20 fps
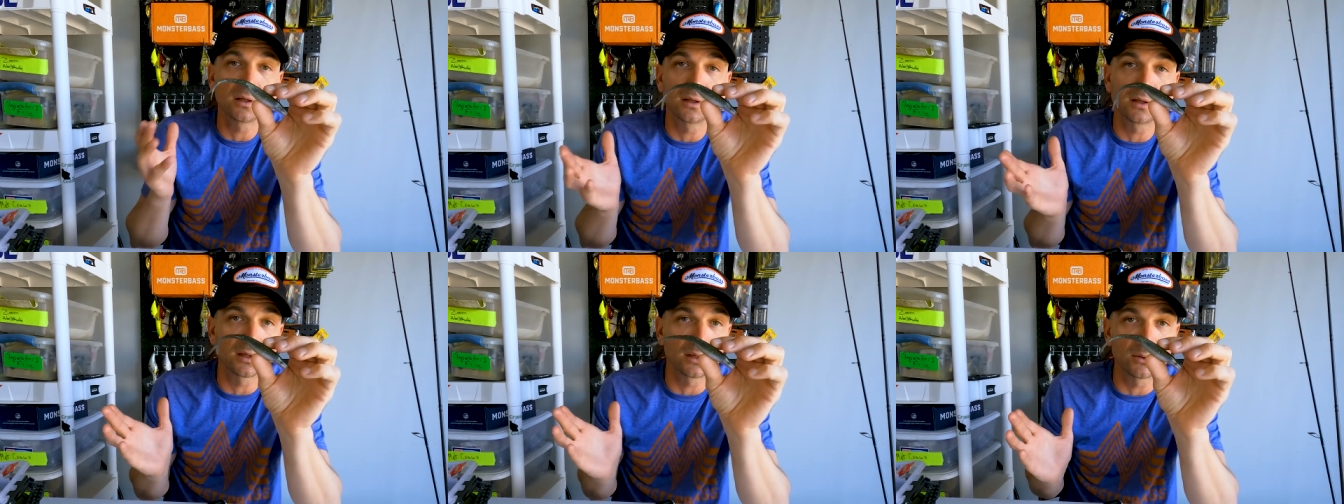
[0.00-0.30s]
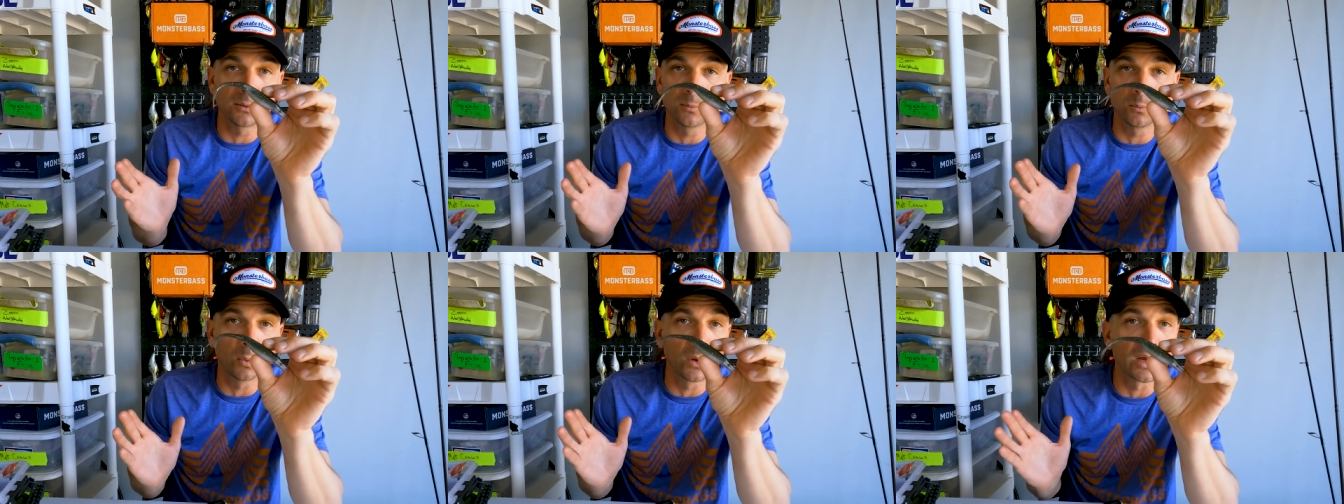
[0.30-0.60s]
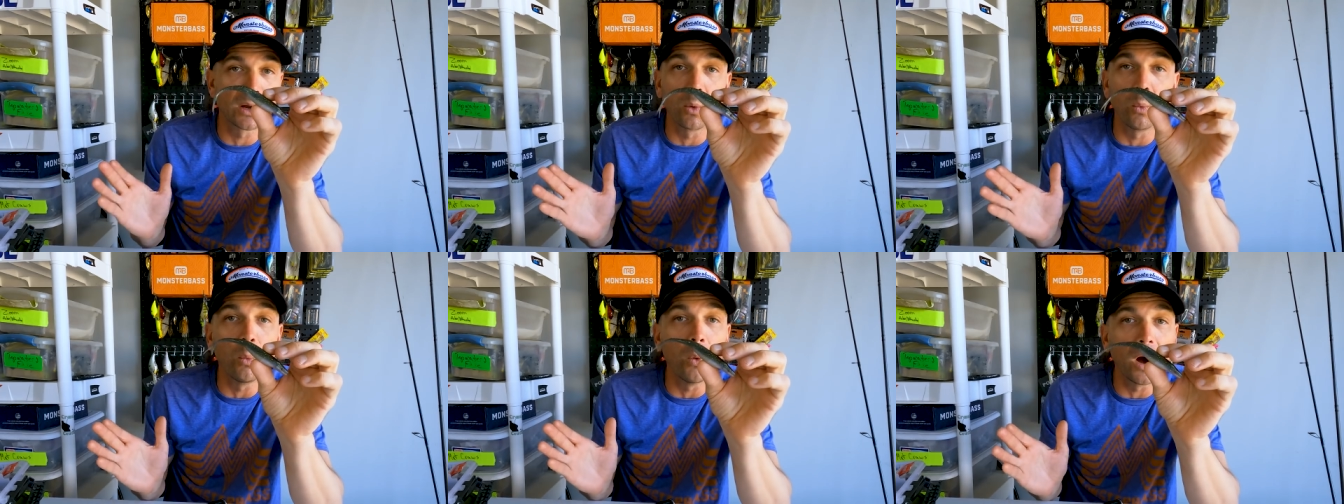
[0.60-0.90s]
get a,
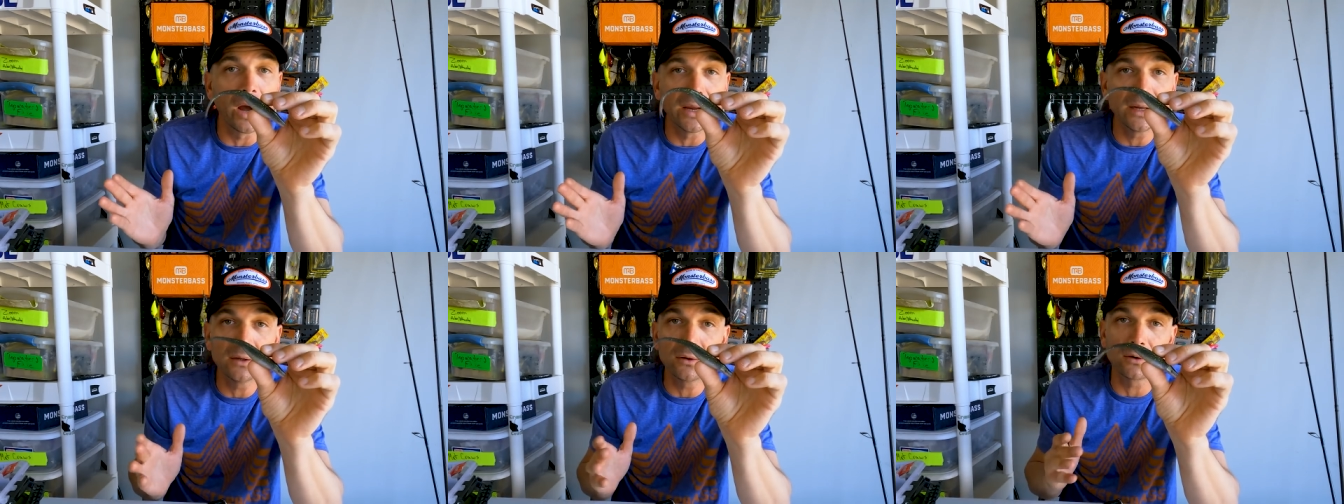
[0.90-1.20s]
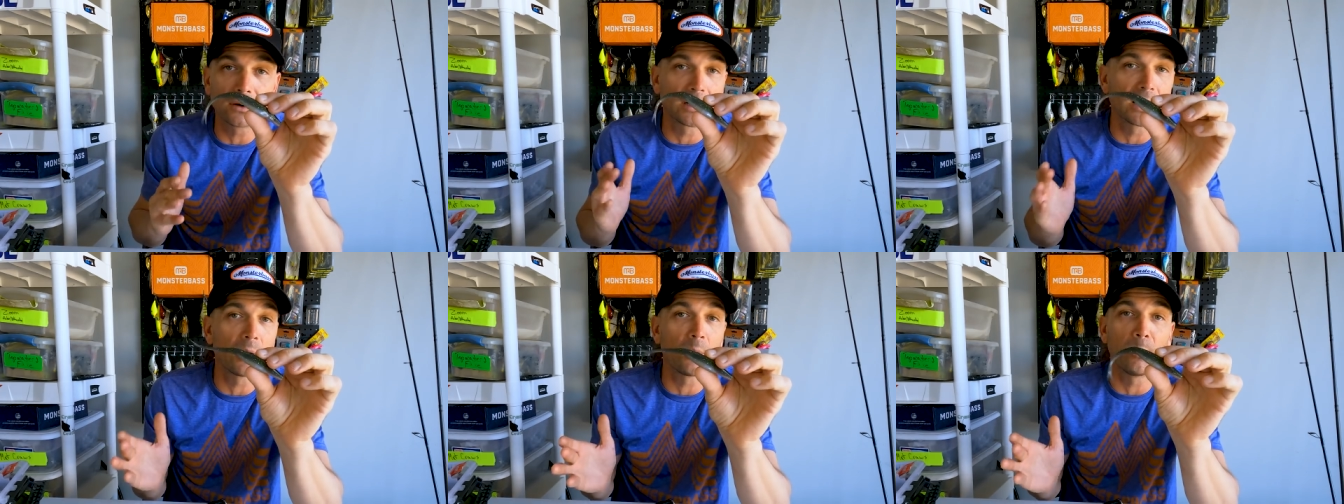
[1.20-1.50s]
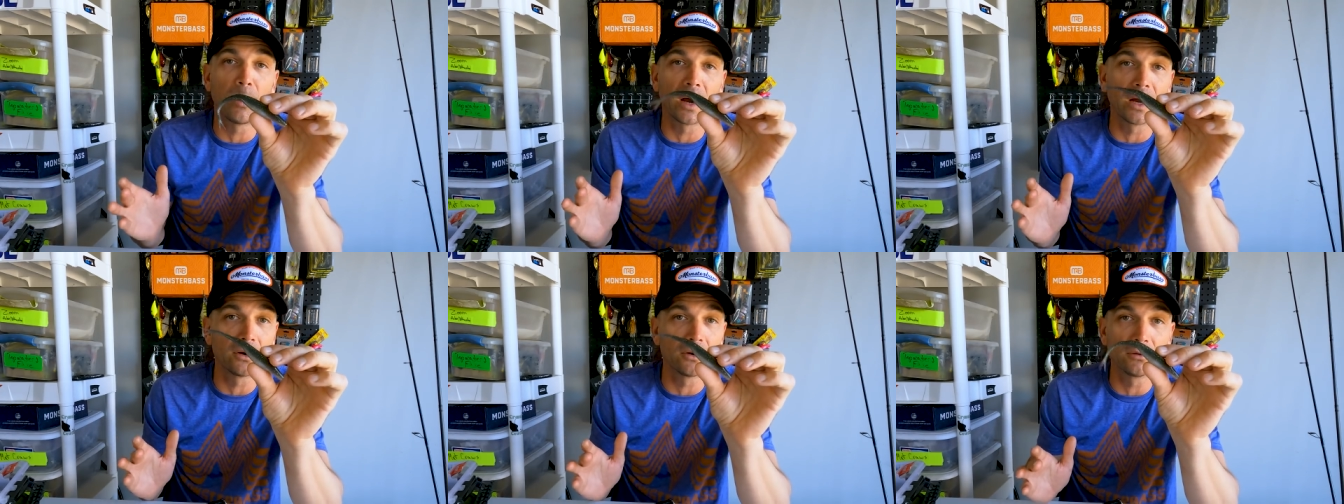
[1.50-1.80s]
like a white or an
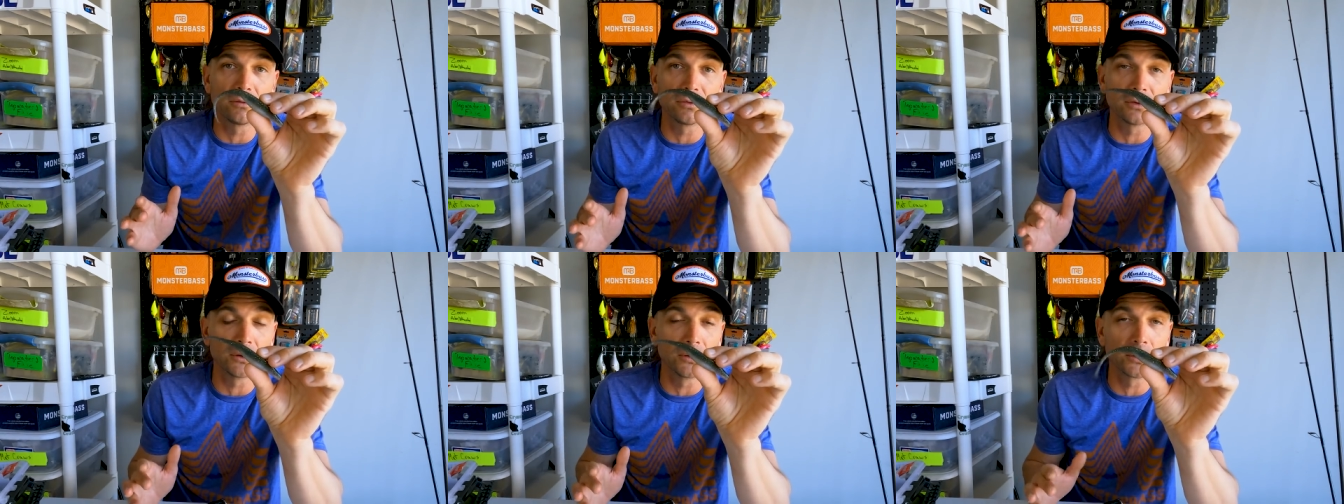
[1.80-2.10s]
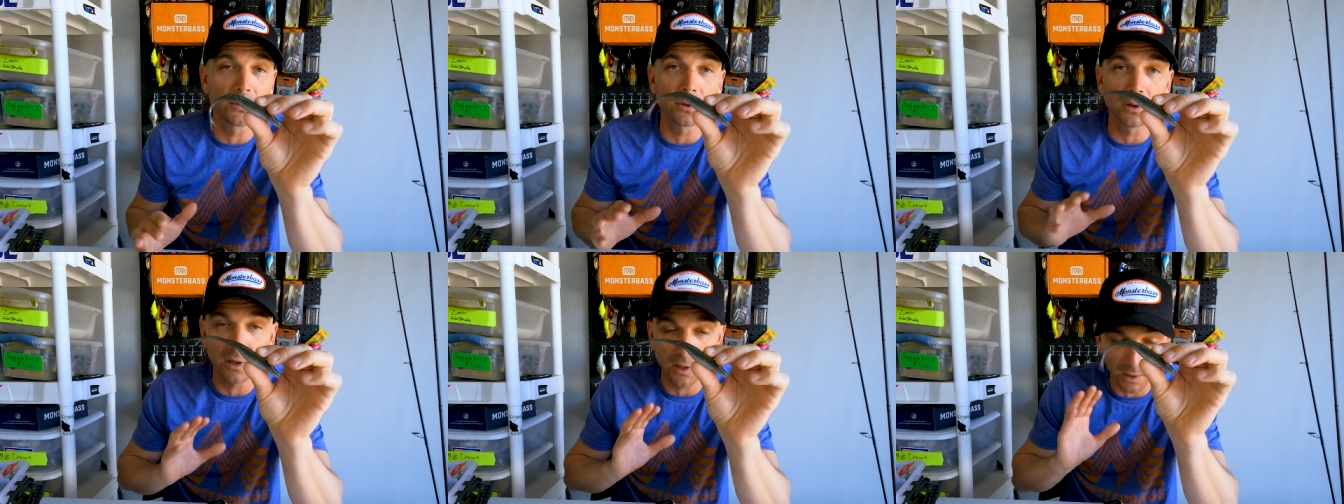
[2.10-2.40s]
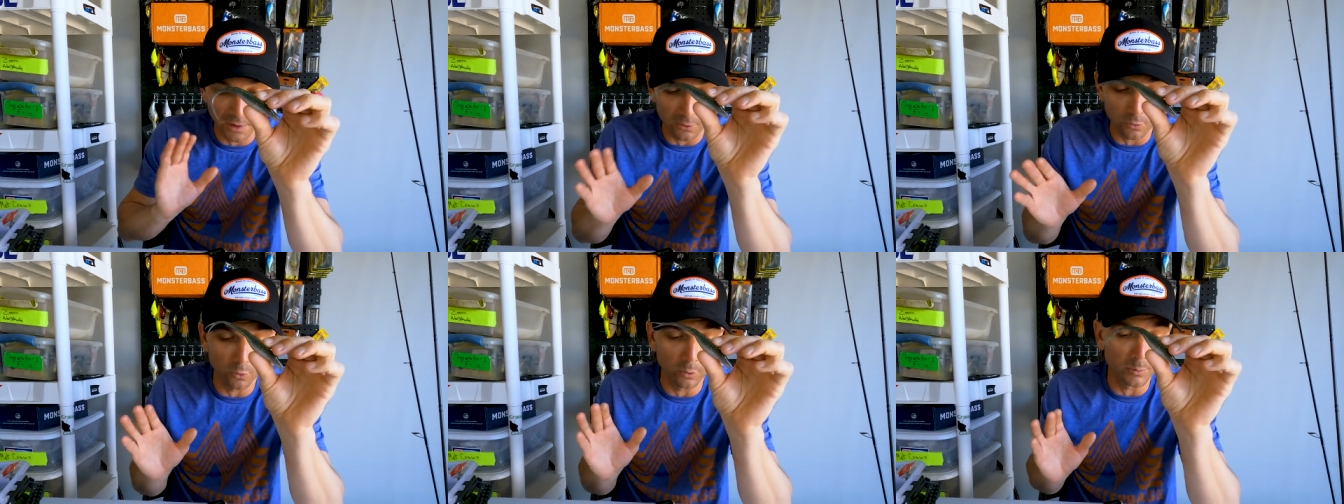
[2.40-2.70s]
albino fluke,
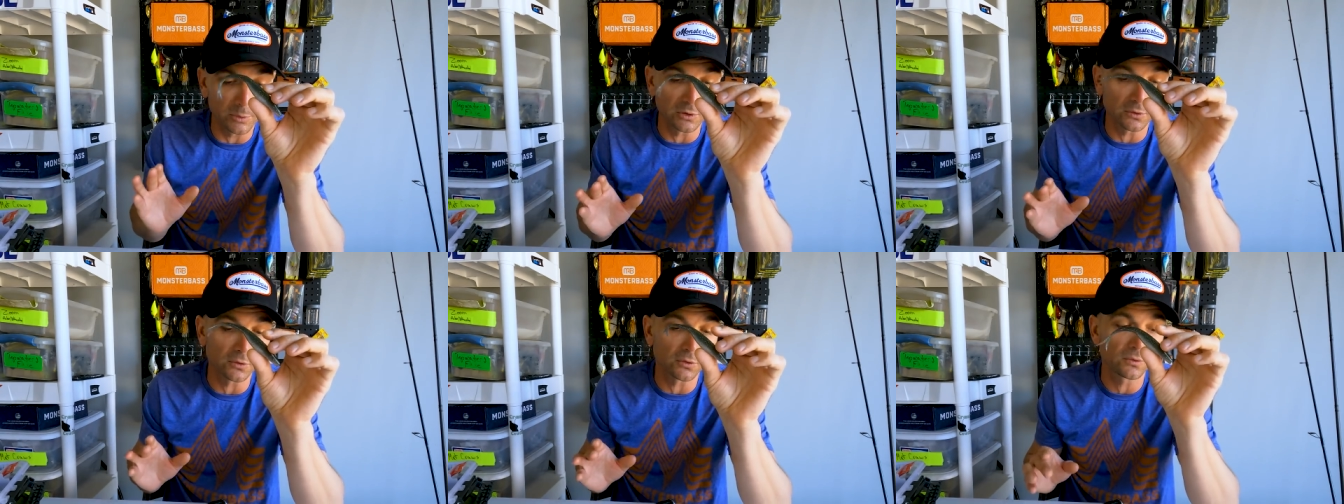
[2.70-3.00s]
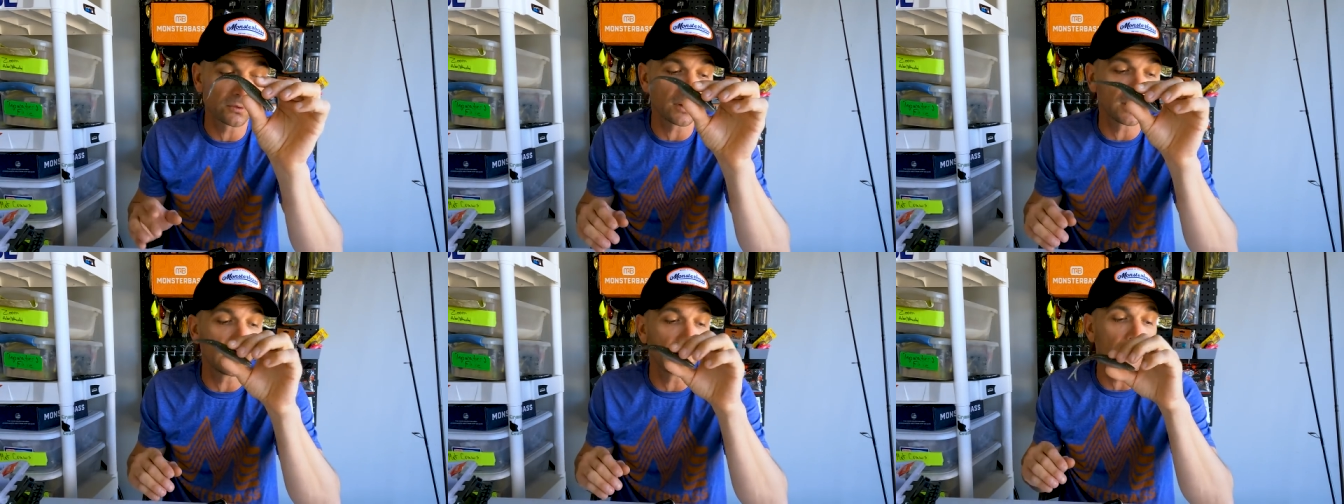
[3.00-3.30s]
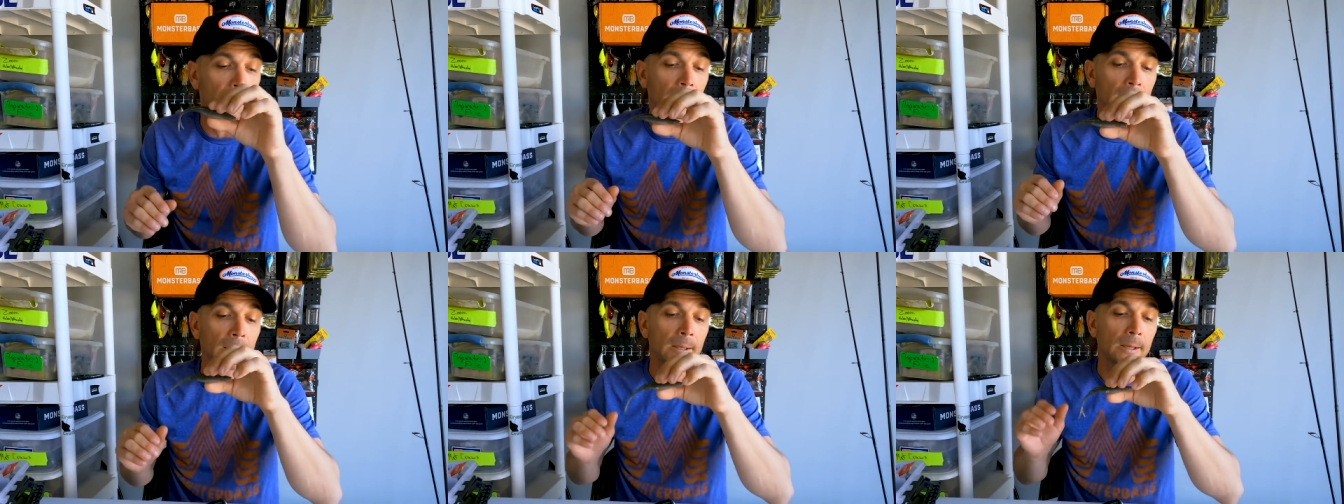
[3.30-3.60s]
and you will be just
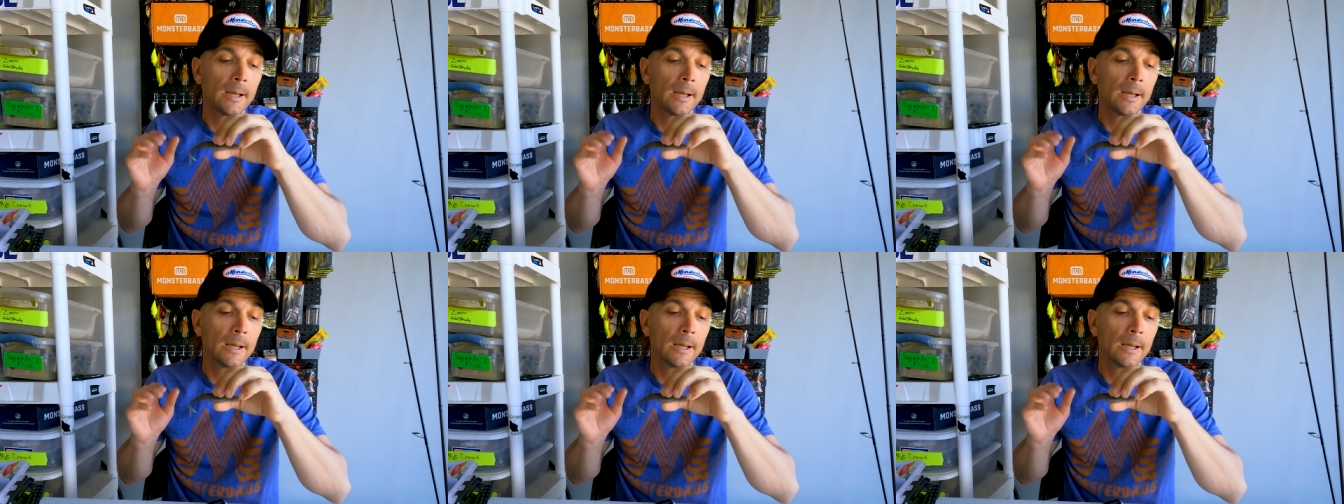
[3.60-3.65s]
fine.